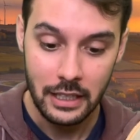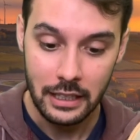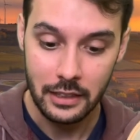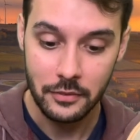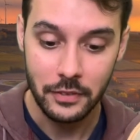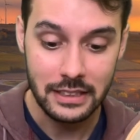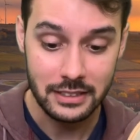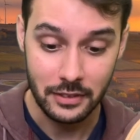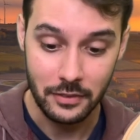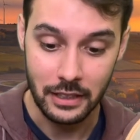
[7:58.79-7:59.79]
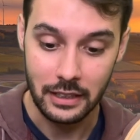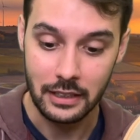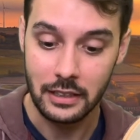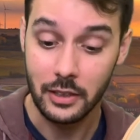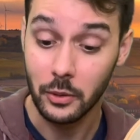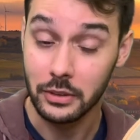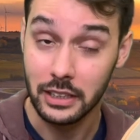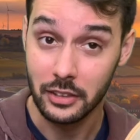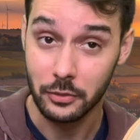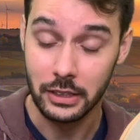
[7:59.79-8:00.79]
and festive thing in the cold
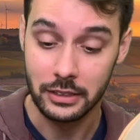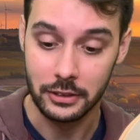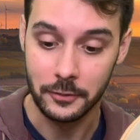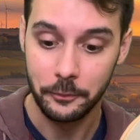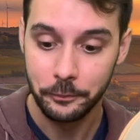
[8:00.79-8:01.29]
of winter.